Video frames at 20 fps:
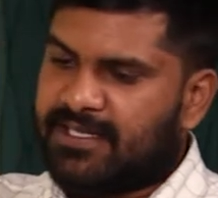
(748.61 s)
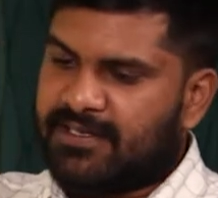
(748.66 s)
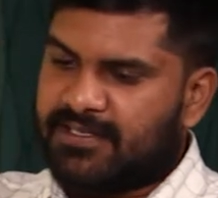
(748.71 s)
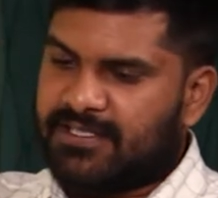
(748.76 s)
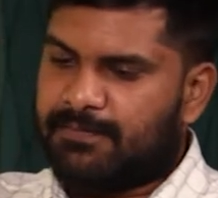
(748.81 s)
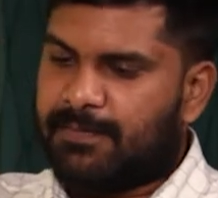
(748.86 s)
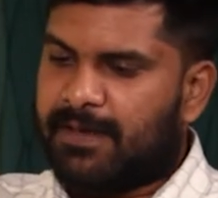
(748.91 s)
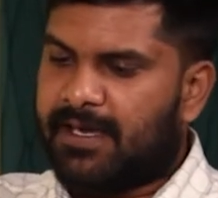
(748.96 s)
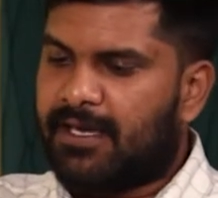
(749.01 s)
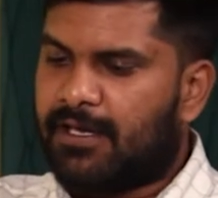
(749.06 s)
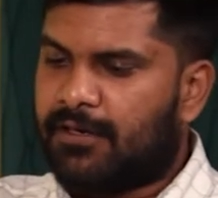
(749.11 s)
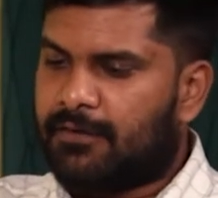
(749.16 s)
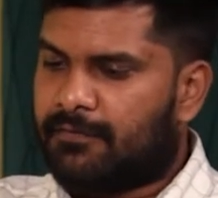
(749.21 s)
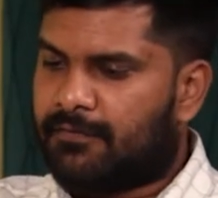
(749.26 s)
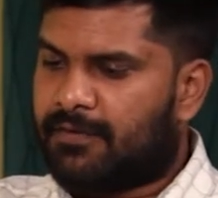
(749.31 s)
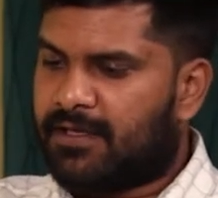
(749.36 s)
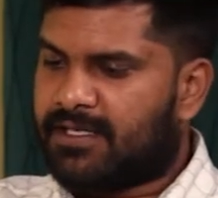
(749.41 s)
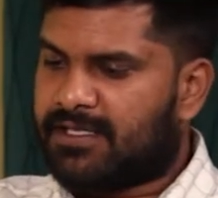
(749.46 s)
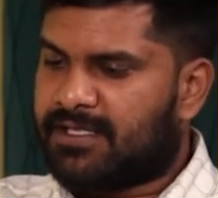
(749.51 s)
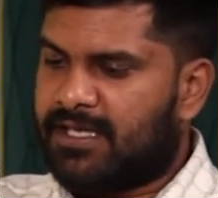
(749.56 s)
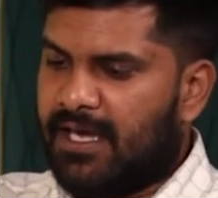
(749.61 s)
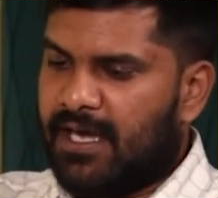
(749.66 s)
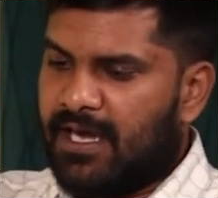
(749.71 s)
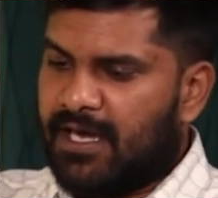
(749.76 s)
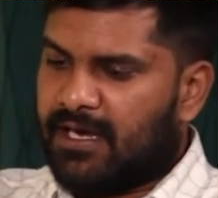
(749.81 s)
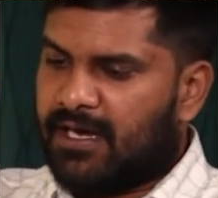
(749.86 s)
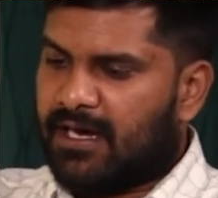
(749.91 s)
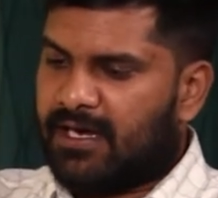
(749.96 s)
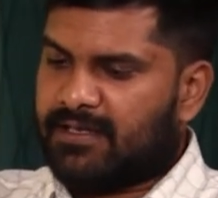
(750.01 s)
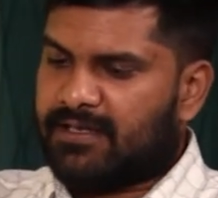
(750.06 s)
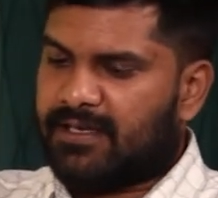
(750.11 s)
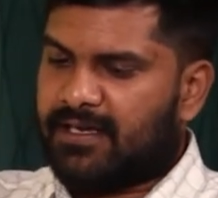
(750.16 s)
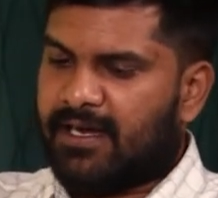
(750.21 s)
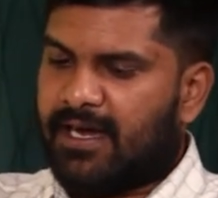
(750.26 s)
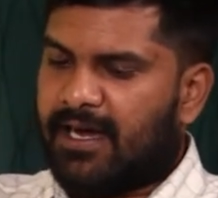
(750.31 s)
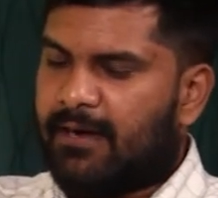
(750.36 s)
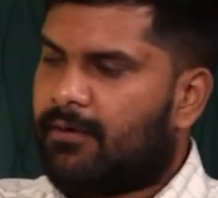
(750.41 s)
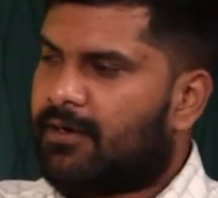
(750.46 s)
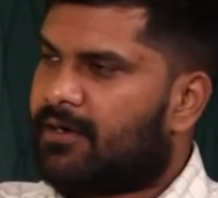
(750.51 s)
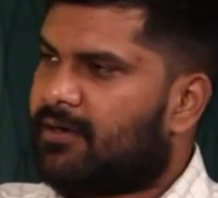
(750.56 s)
Now, speaking of this, Karthik,
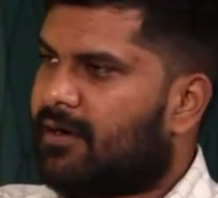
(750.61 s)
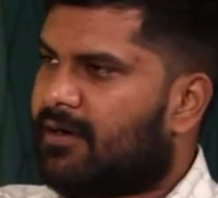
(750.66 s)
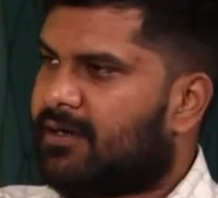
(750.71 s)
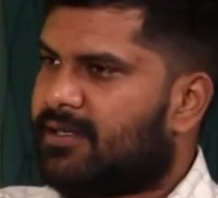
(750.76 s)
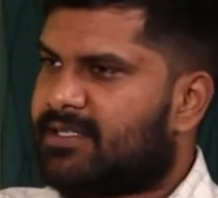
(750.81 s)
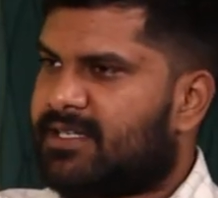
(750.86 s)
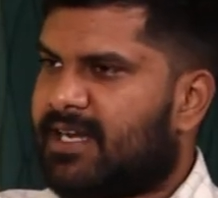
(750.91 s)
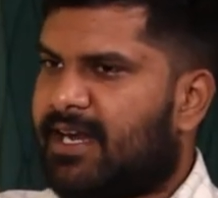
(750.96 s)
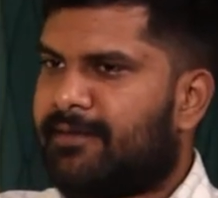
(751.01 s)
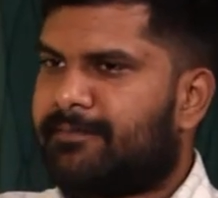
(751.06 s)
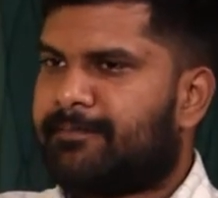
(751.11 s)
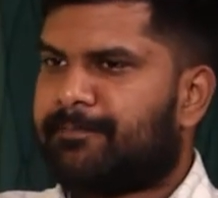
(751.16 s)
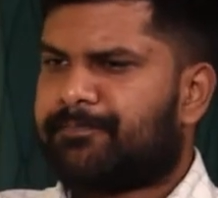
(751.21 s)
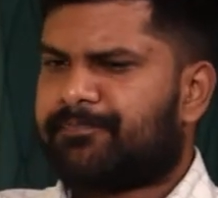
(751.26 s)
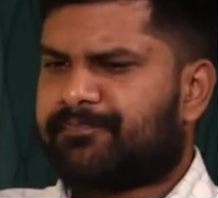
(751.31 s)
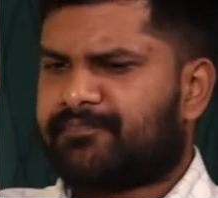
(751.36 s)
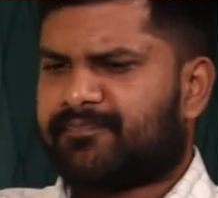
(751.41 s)
I want to understand,